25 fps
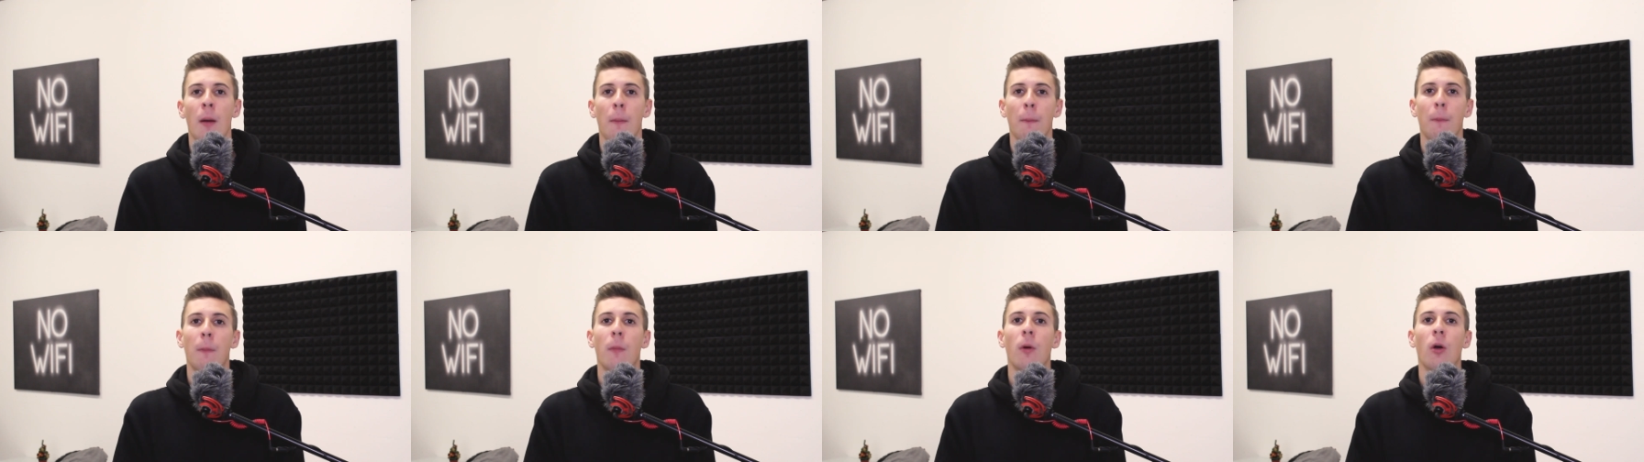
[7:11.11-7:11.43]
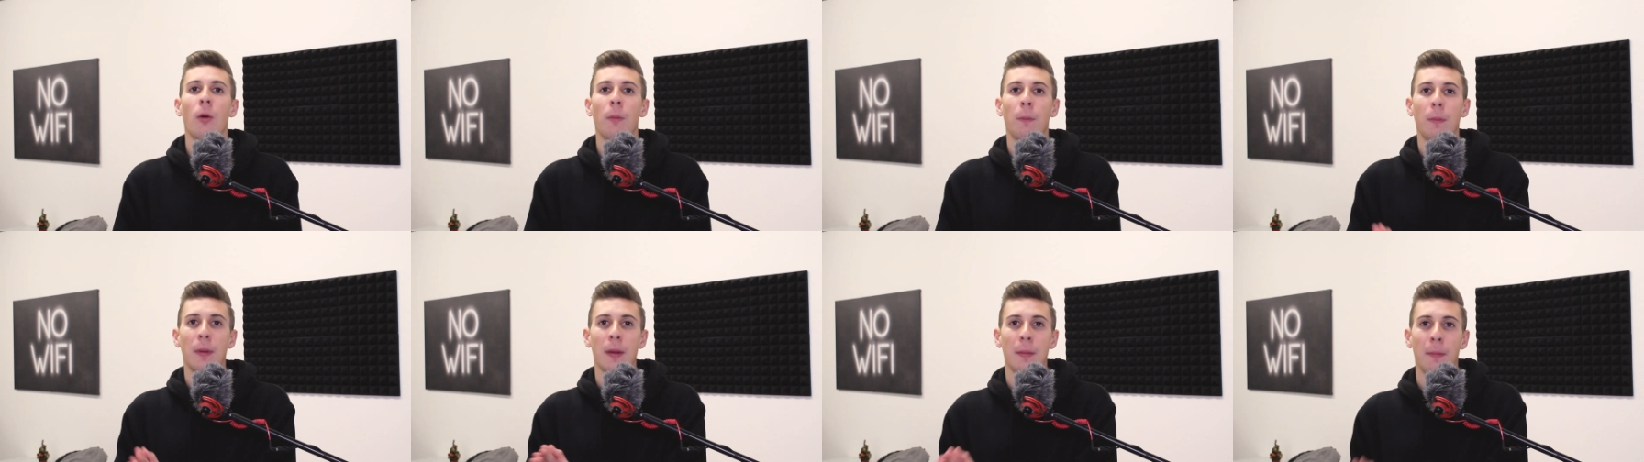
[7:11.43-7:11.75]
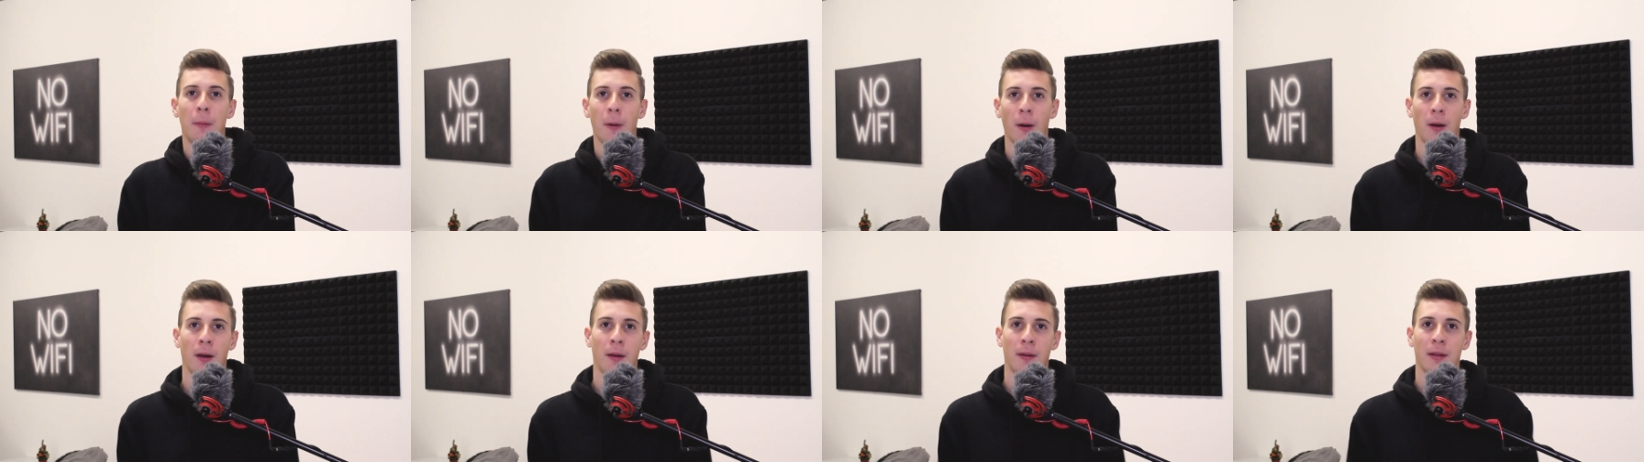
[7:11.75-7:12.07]
more
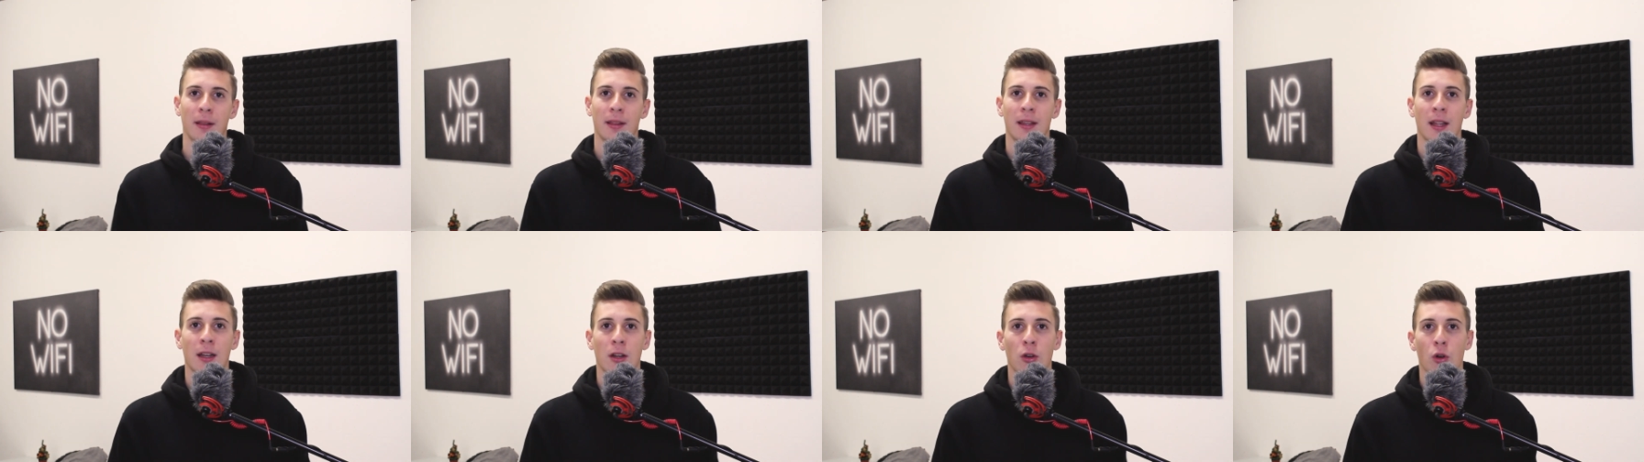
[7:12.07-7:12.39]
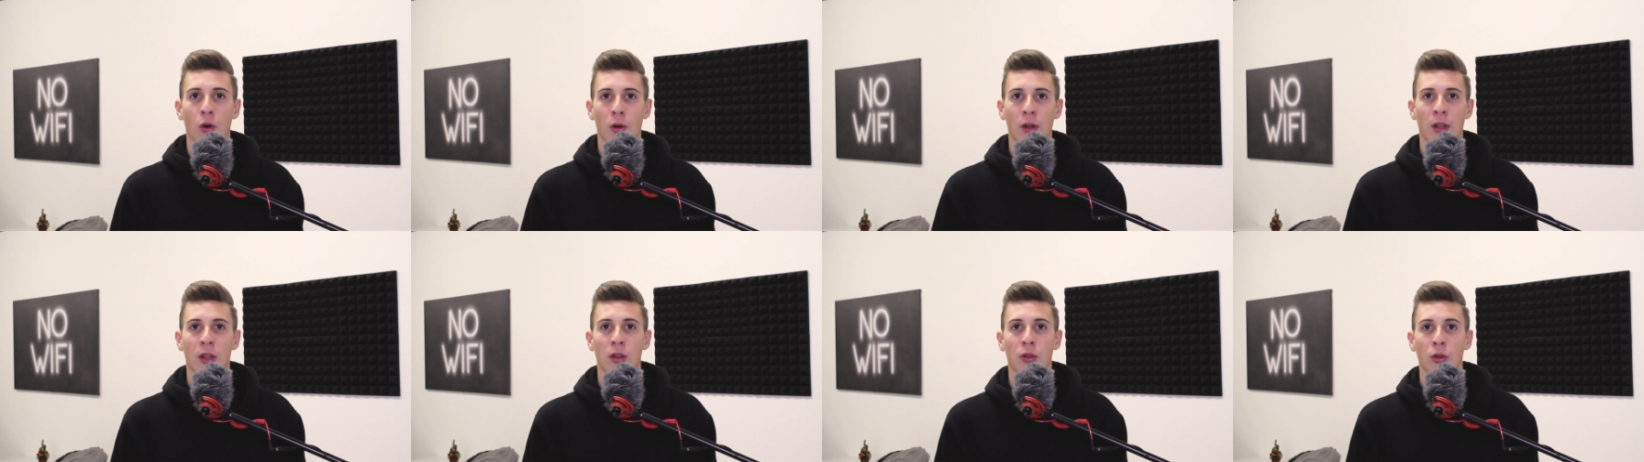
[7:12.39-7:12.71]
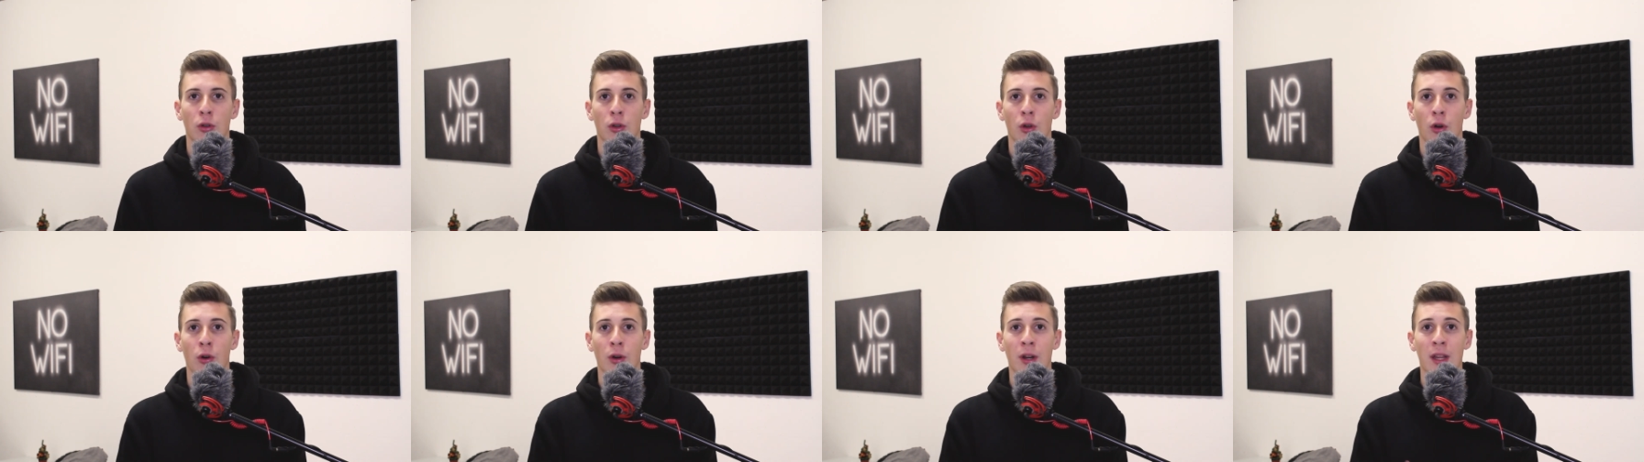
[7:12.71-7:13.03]
people that go into
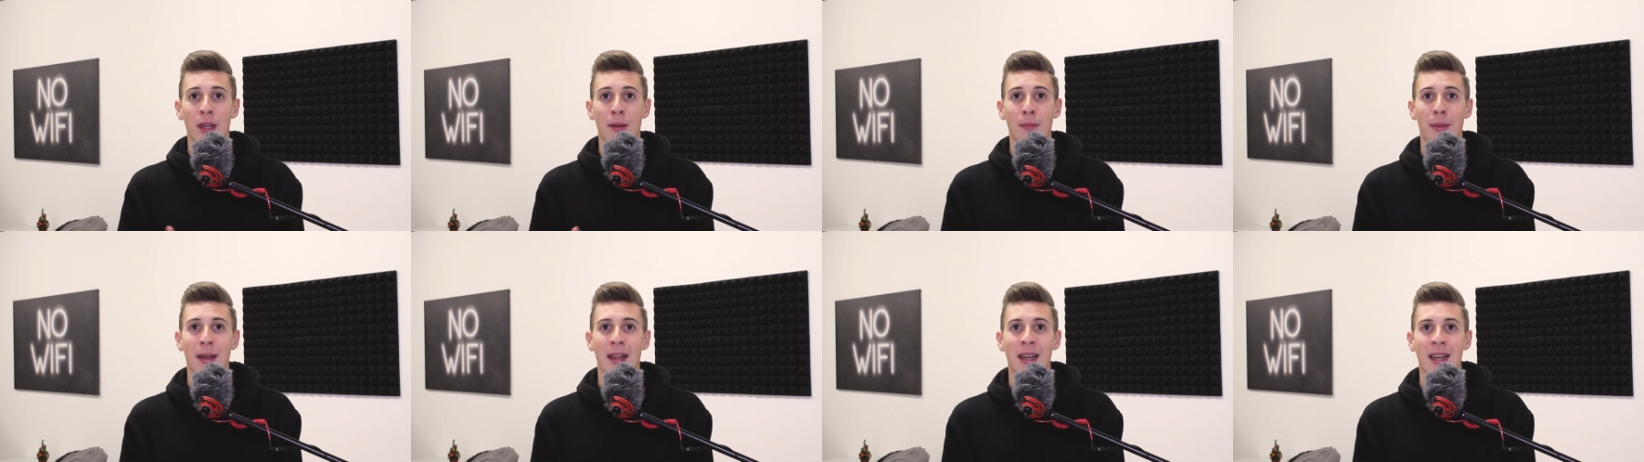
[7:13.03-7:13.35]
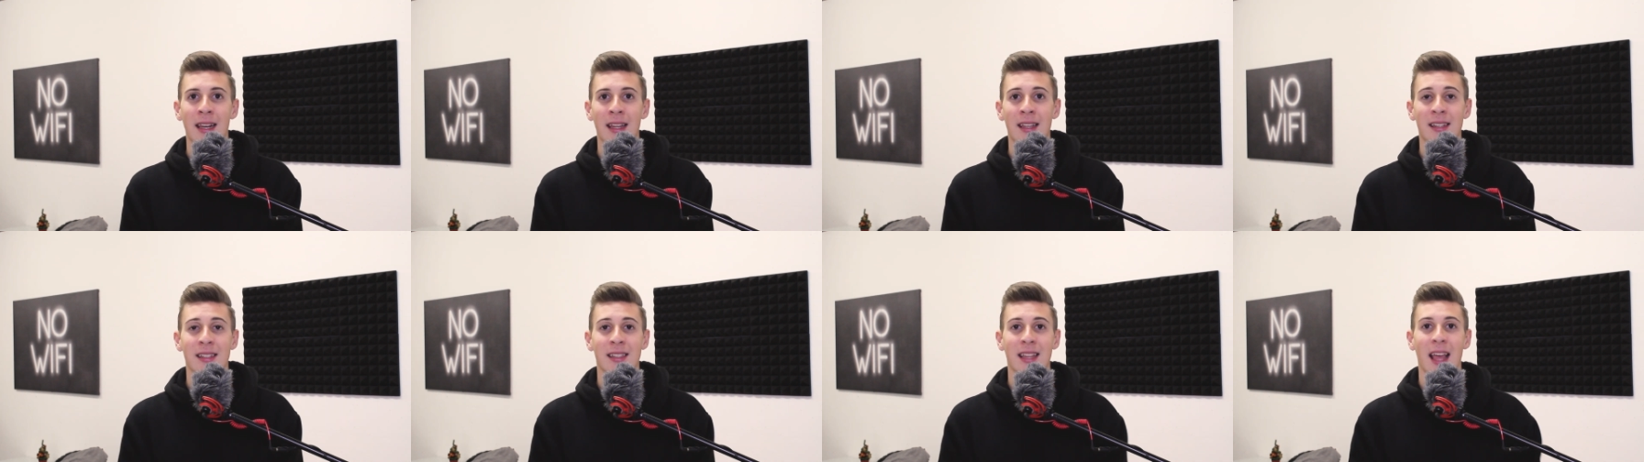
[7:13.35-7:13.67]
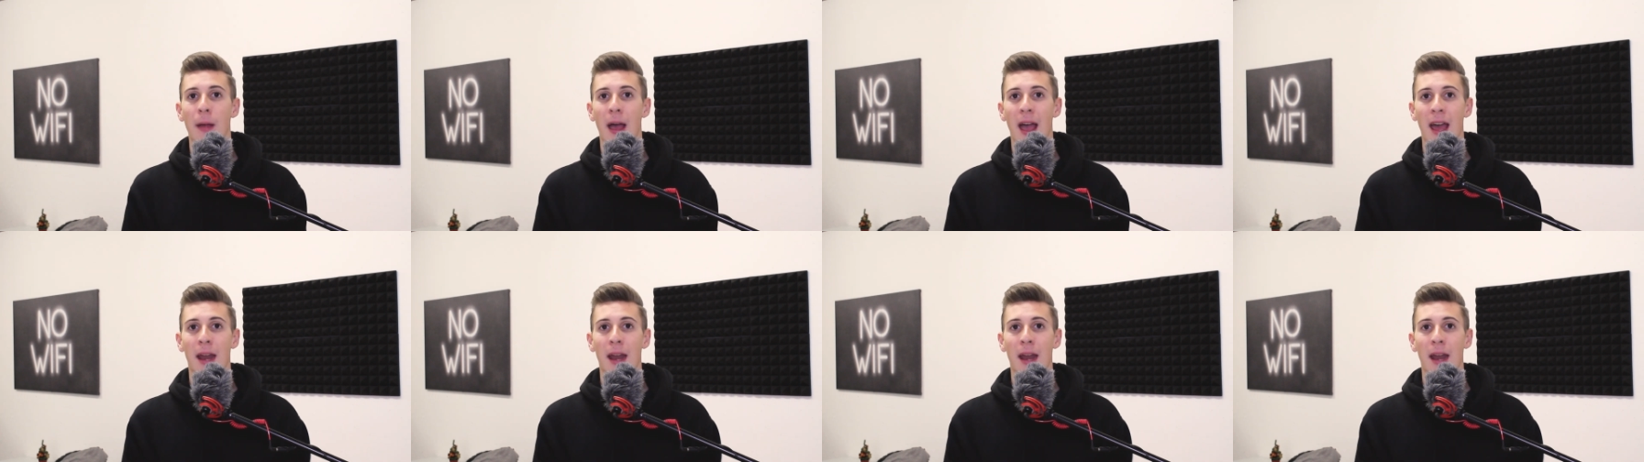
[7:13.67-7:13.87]
your email list,